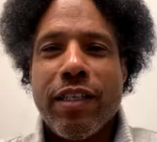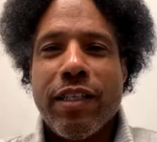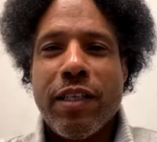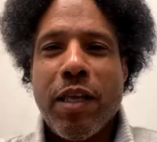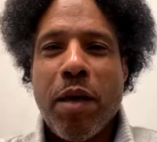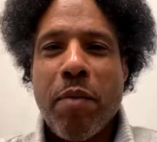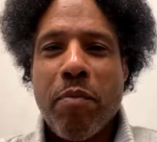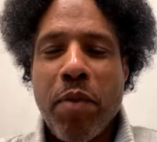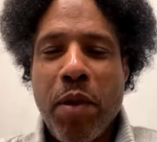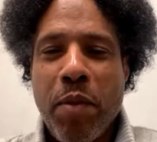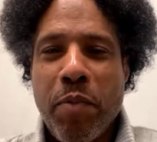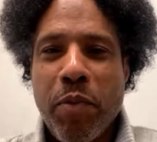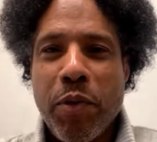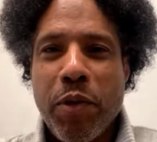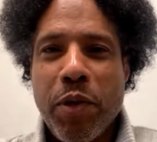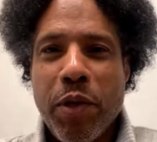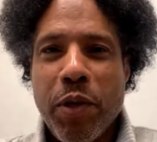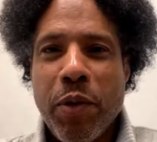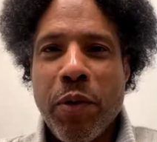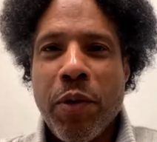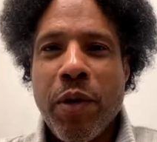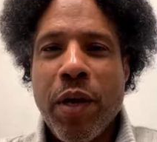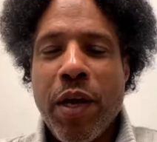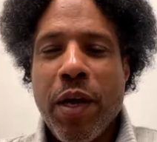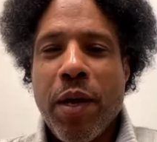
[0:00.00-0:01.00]
some people
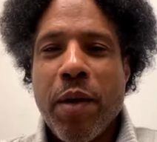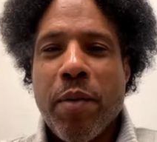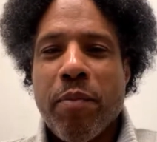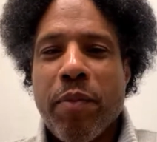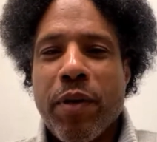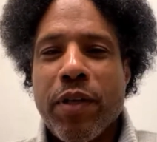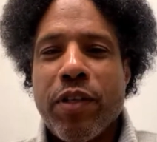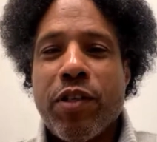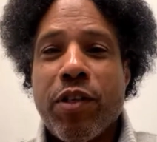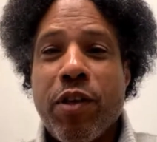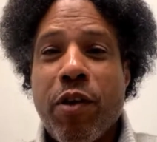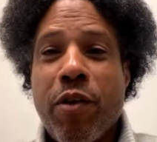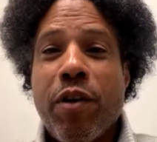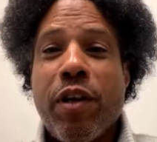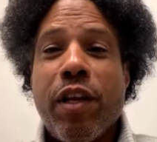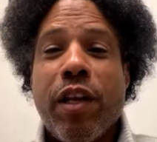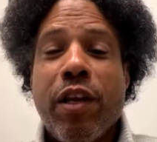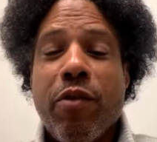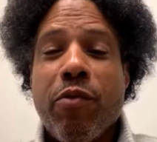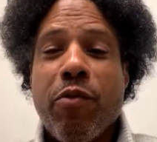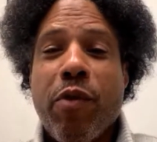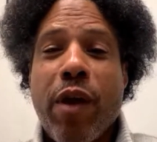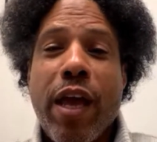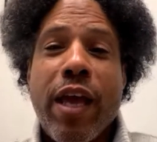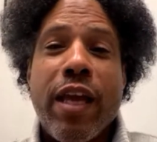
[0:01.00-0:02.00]
do, but certainly
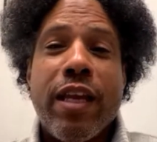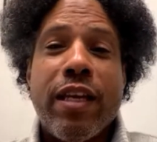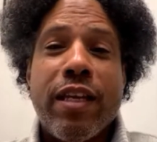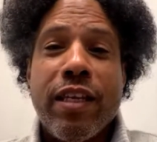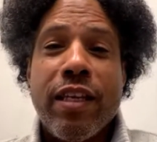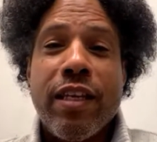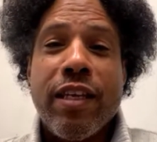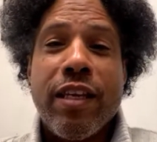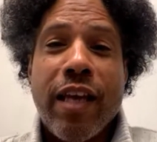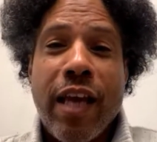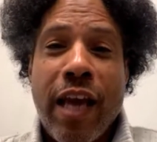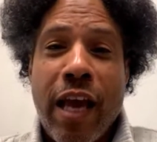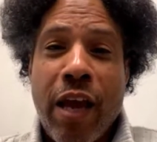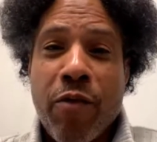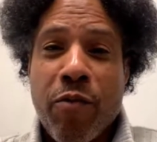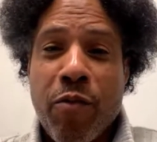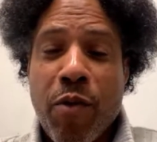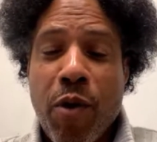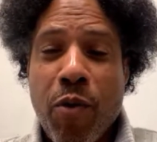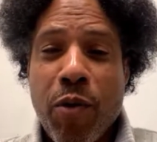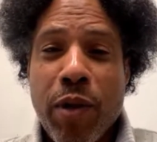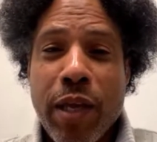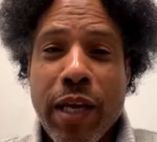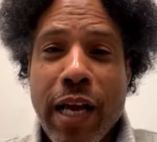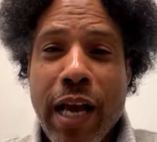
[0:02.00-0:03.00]
Randy at
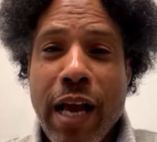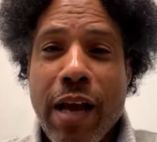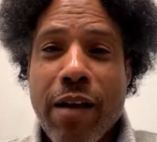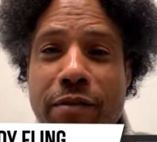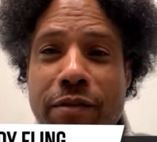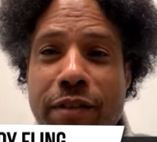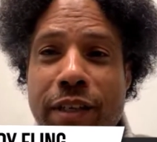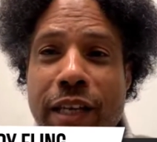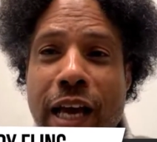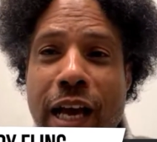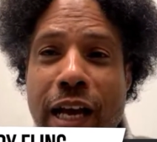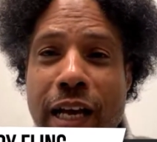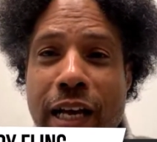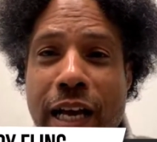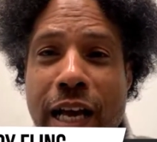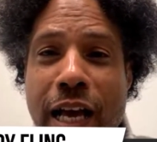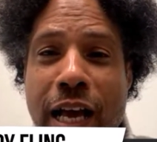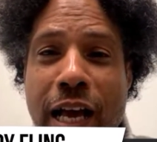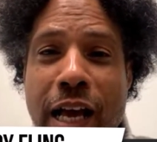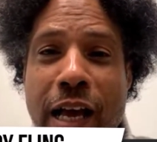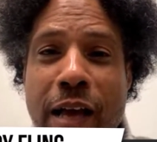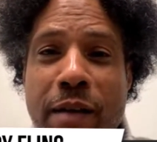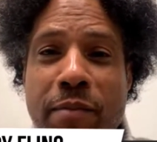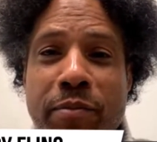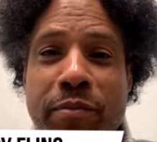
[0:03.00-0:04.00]

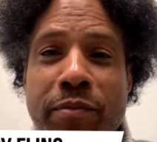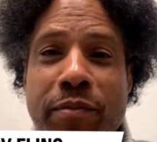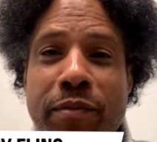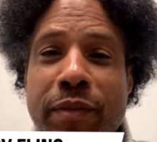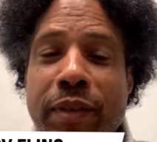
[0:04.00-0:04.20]
rollingout.com,